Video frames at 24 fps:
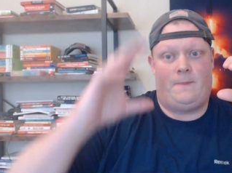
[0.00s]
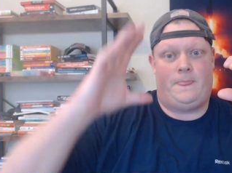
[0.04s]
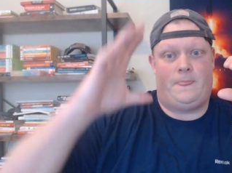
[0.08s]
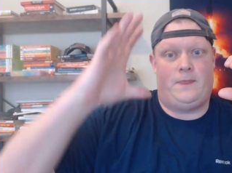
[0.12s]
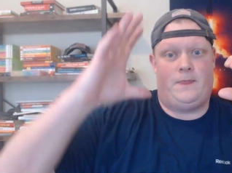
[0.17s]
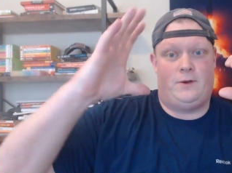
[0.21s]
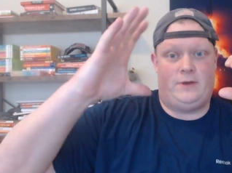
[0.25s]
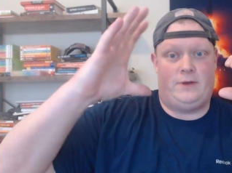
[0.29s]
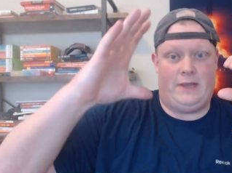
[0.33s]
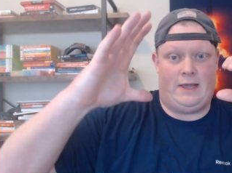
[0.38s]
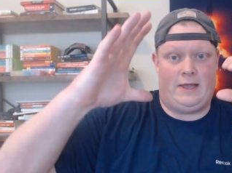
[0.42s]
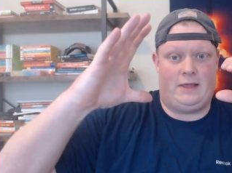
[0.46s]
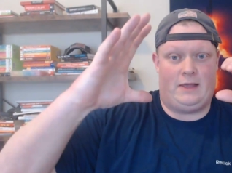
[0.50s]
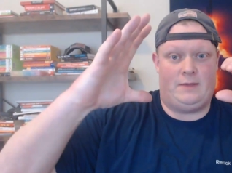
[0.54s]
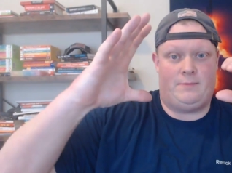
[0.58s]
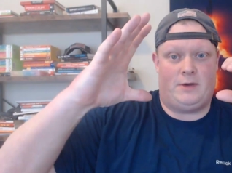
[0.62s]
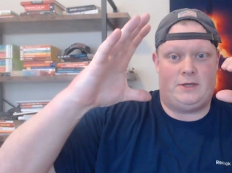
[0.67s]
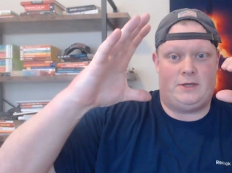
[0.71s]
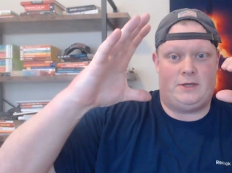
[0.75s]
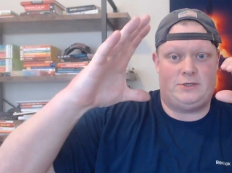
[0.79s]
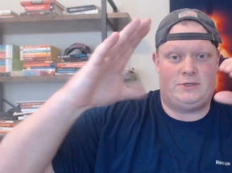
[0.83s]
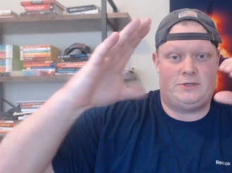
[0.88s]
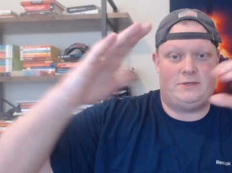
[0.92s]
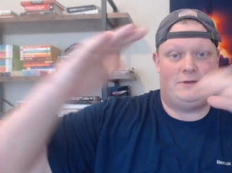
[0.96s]
your daily
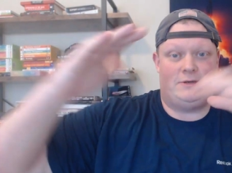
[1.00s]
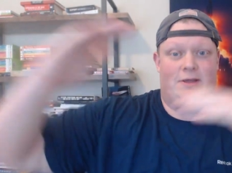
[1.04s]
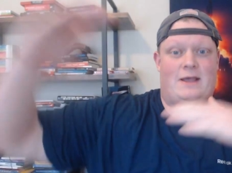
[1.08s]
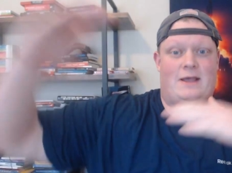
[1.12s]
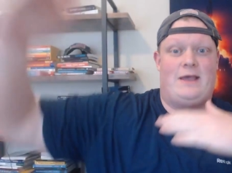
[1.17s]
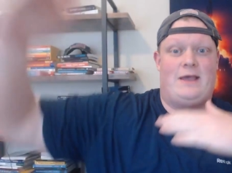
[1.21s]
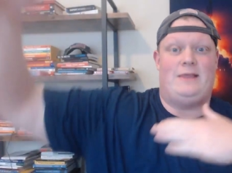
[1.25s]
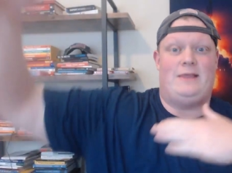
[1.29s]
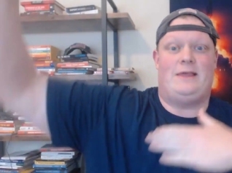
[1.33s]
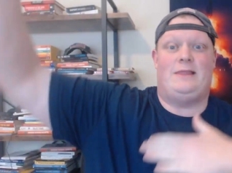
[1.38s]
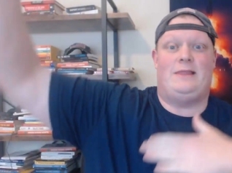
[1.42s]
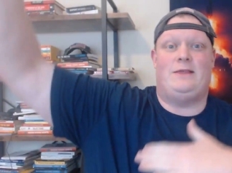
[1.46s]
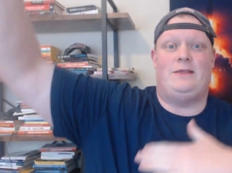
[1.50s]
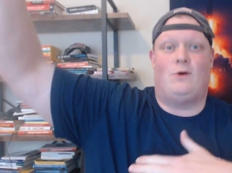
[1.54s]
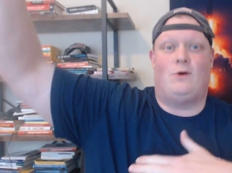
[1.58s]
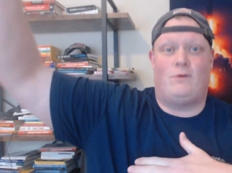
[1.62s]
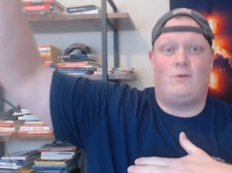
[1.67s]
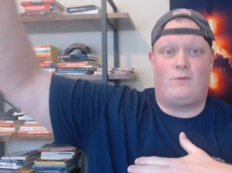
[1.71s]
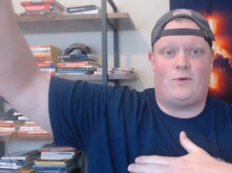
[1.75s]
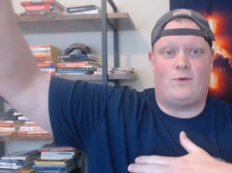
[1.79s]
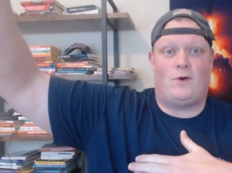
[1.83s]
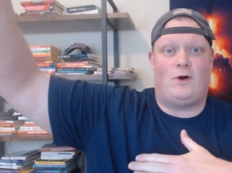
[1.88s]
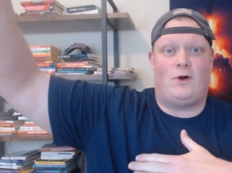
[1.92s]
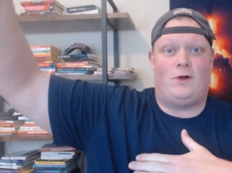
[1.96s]
budget, and then the
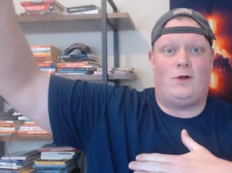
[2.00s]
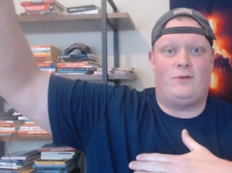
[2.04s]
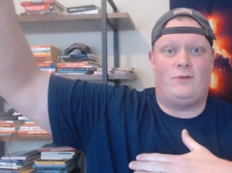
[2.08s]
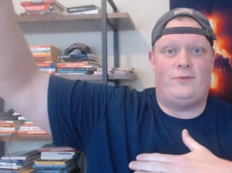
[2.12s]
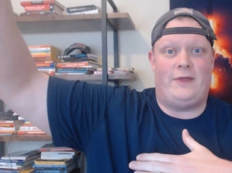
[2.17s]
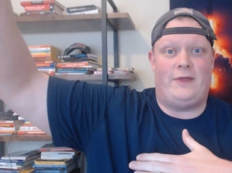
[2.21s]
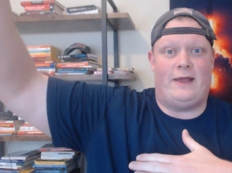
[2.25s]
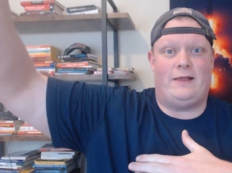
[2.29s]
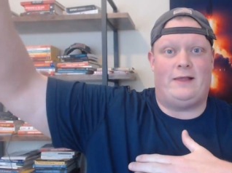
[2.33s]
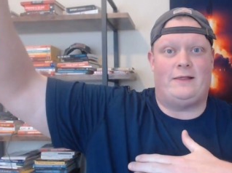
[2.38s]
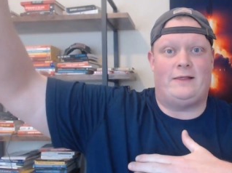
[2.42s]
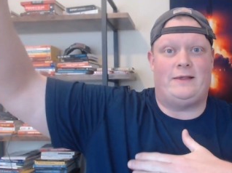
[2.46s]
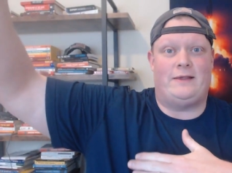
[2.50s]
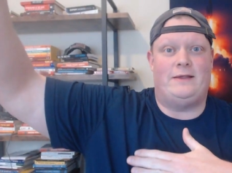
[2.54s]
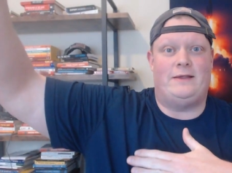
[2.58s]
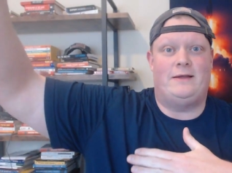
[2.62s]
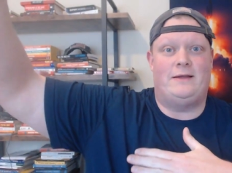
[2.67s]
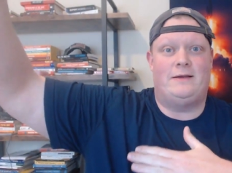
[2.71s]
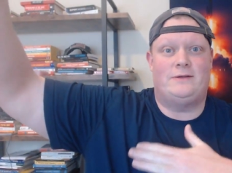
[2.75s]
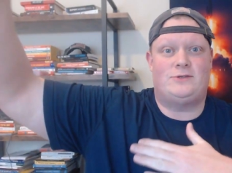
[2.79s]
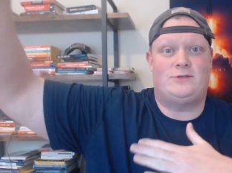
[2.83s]
overall daily